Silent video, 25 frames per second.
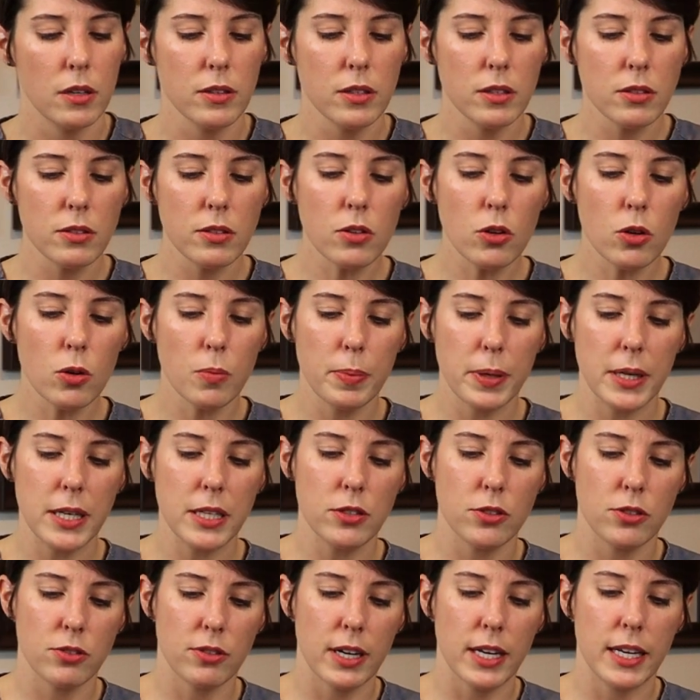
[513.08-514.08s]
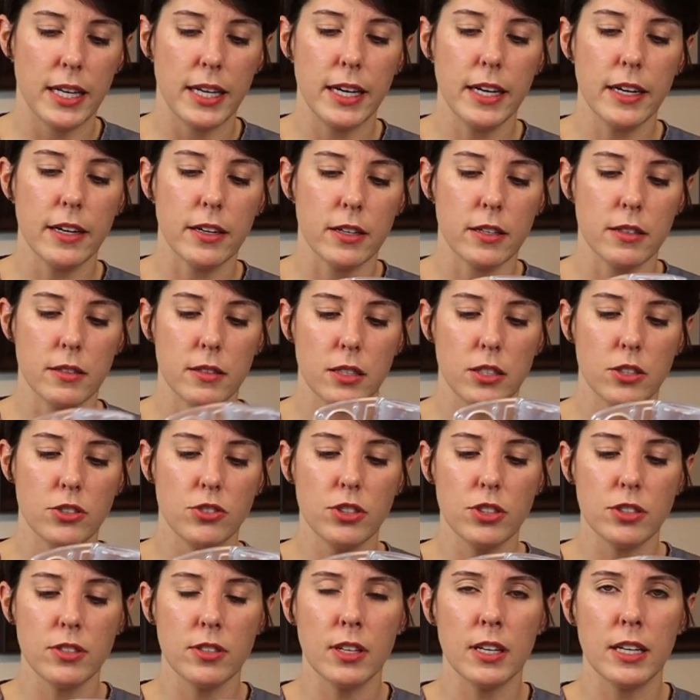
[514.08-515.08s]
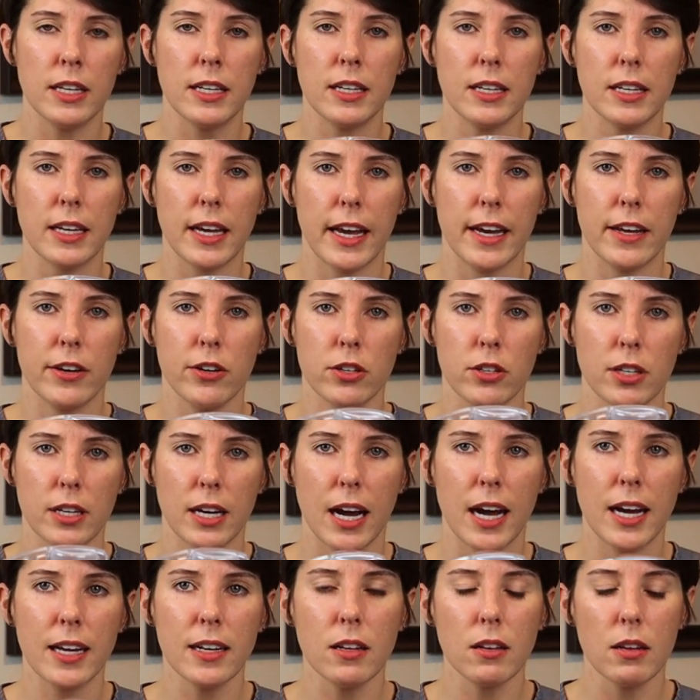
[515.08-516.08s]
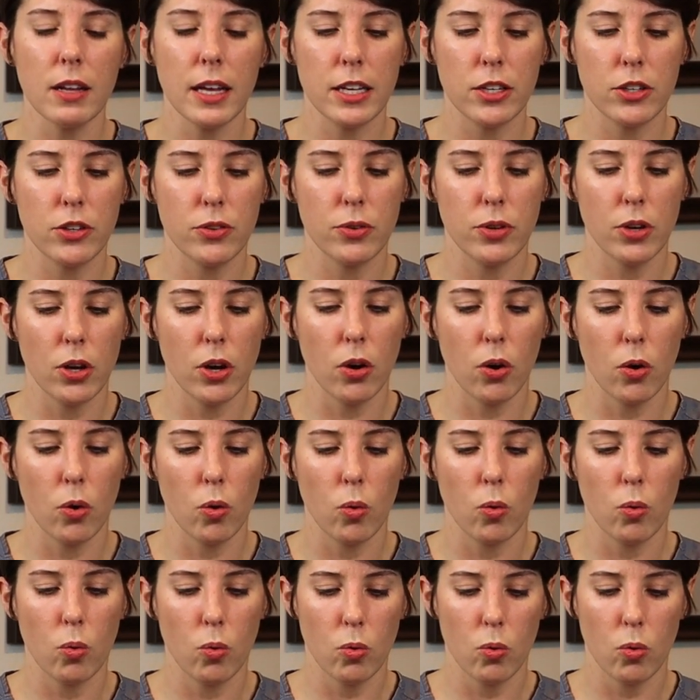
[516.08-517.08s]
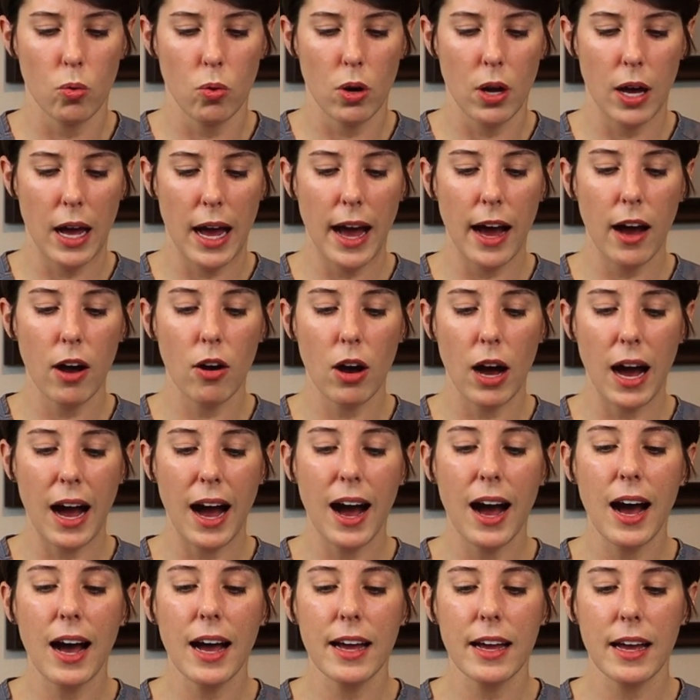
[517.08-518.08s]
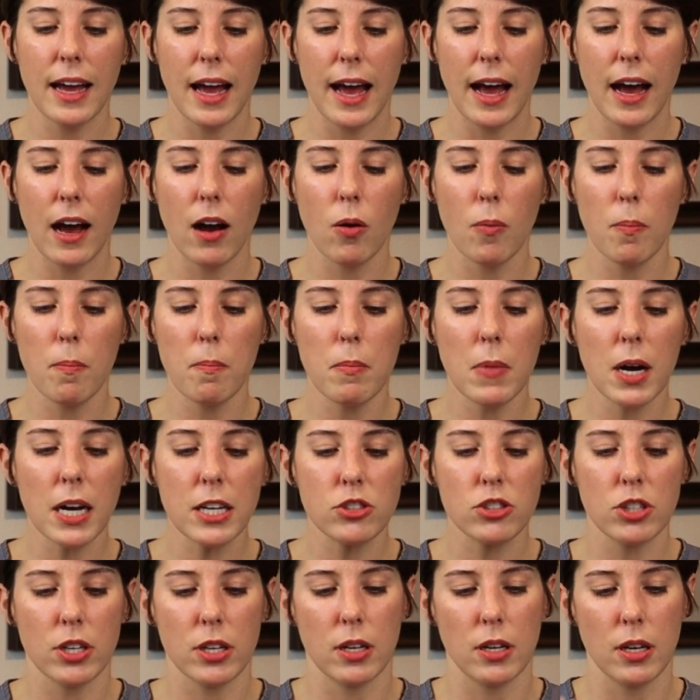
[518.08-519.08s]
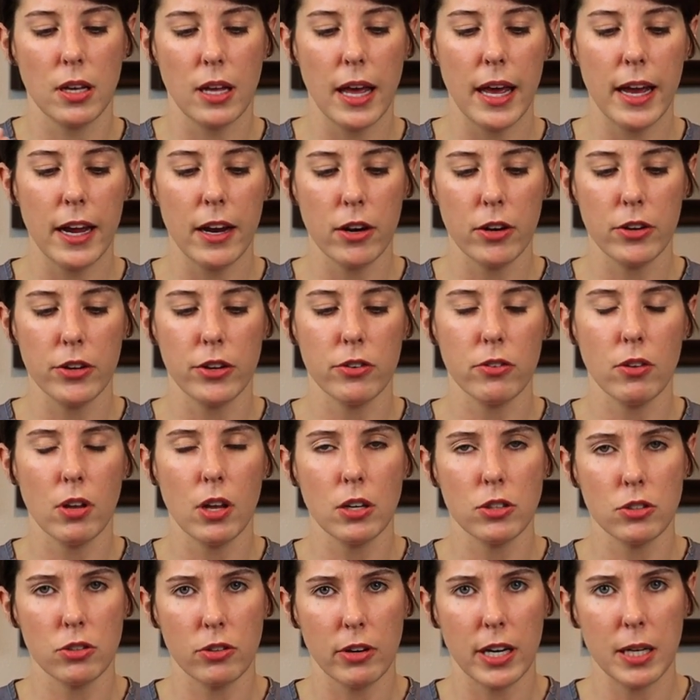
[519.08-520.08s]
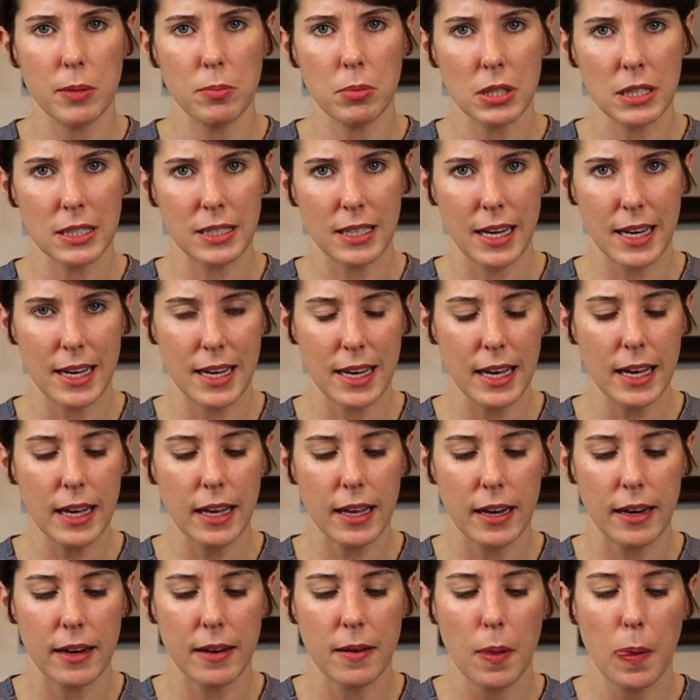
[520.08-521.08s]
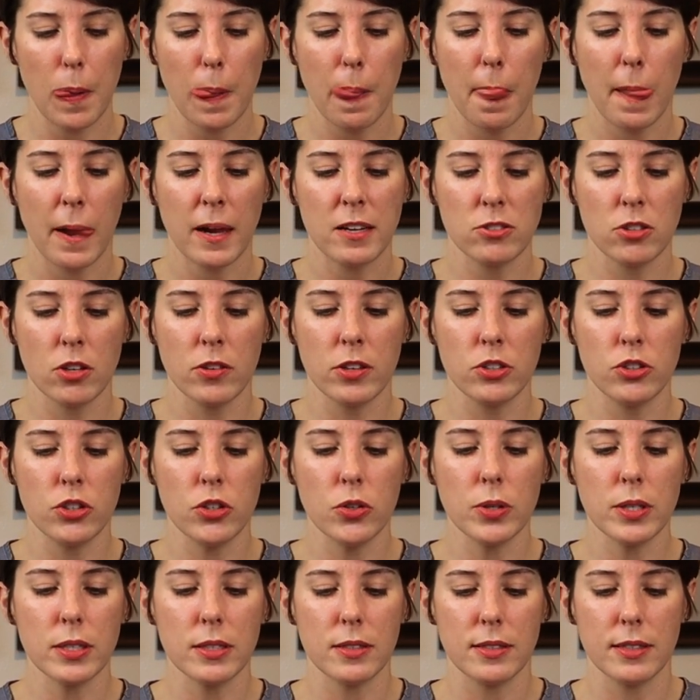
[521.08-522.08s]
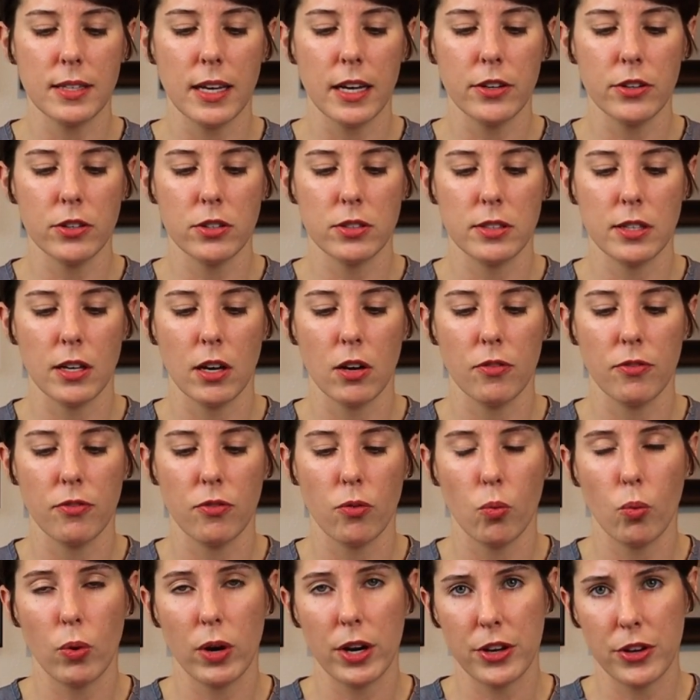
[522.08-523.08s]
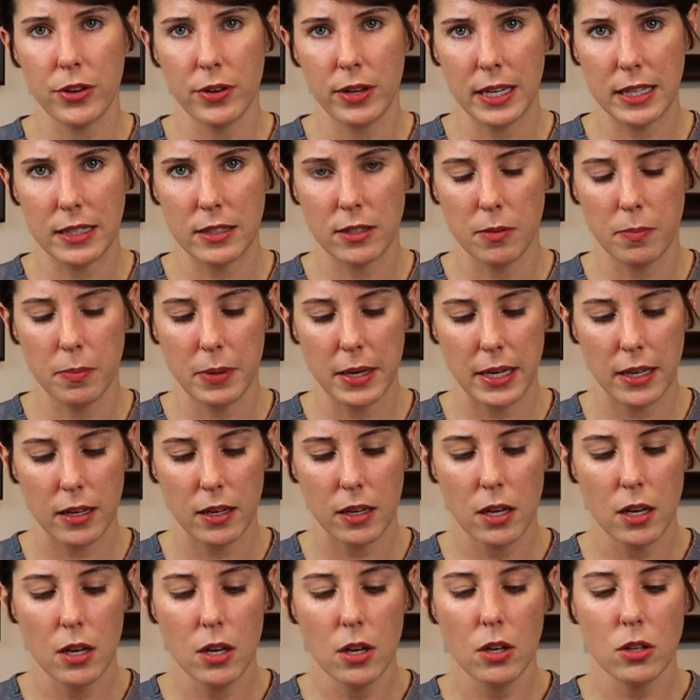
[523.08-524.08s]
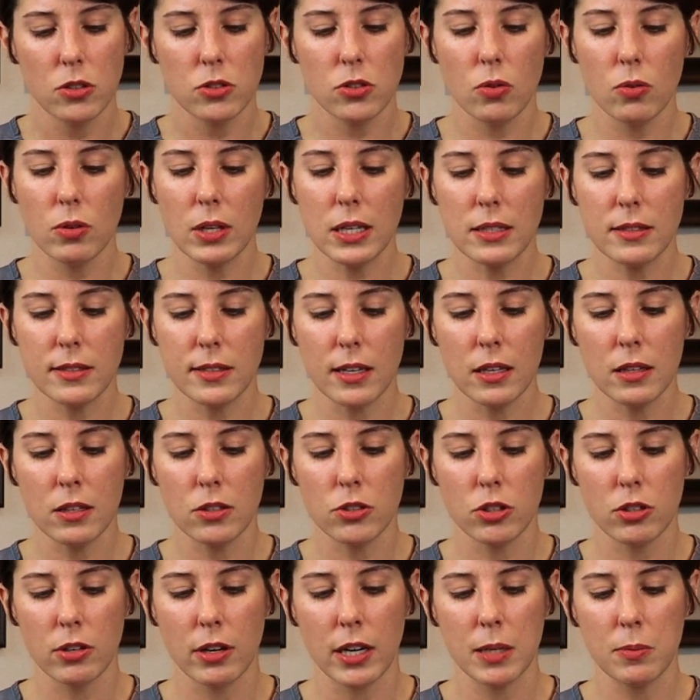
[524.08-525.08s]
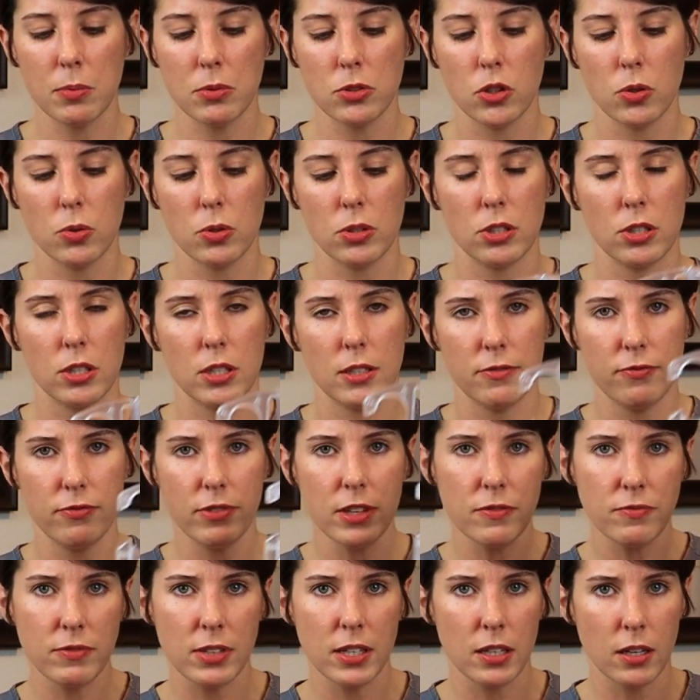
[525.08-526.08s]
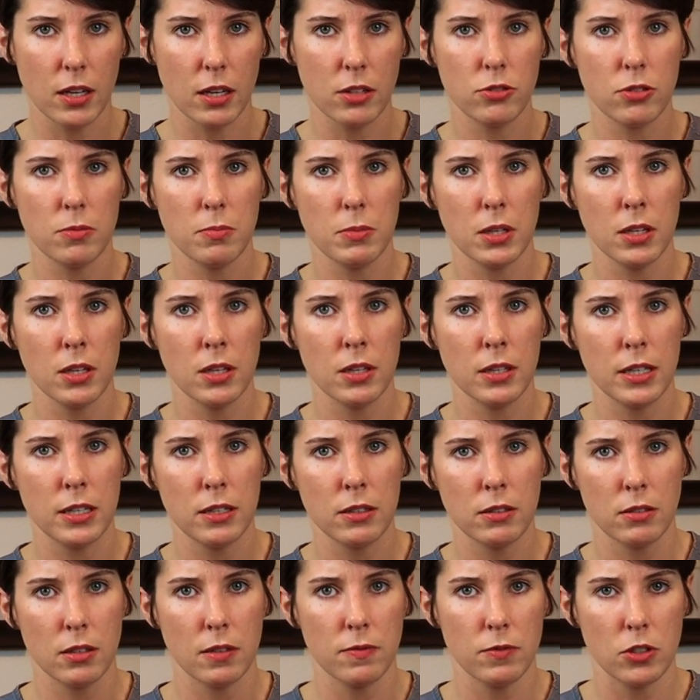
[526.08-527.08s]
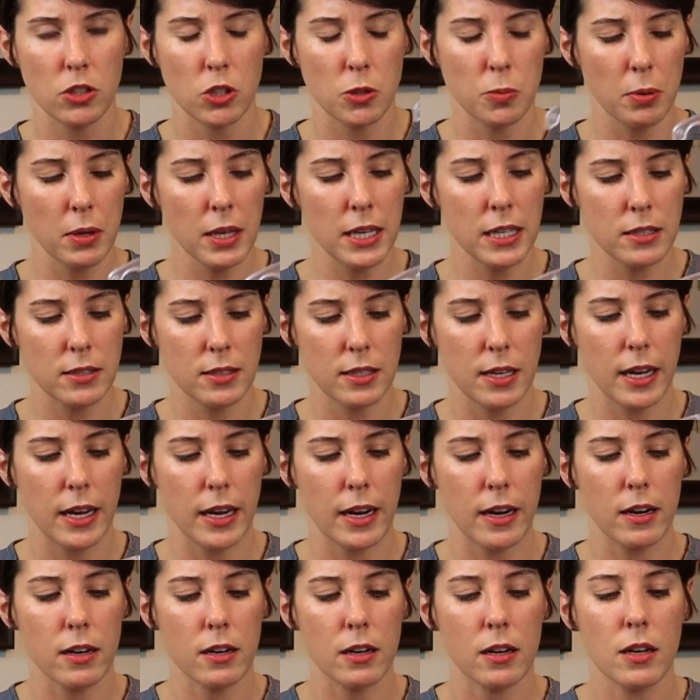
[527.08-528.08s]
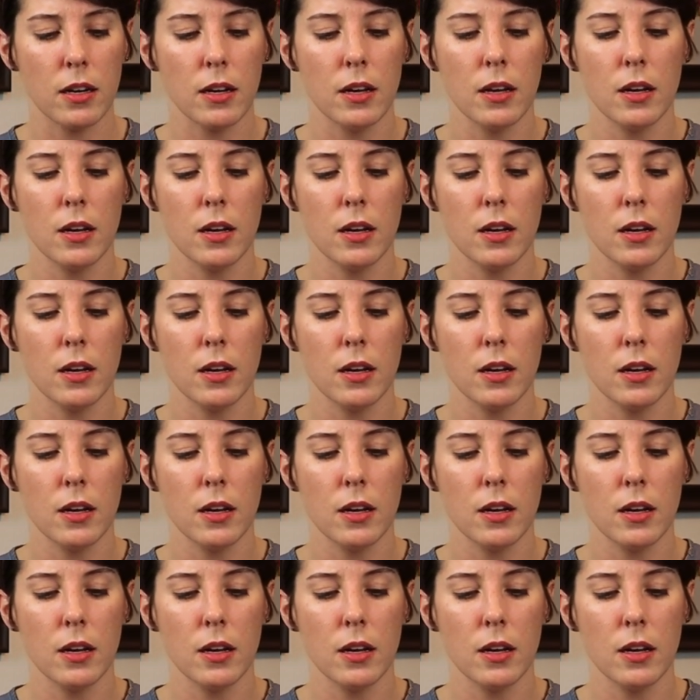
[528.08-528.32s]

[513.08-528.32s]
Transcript: This little piece right here is just an indicator to kind of let you know how much air your lungs are able to take in, so that you can set yourself where you need to be. So let's say that you're able to achieve 1,500 milliliters of displaced air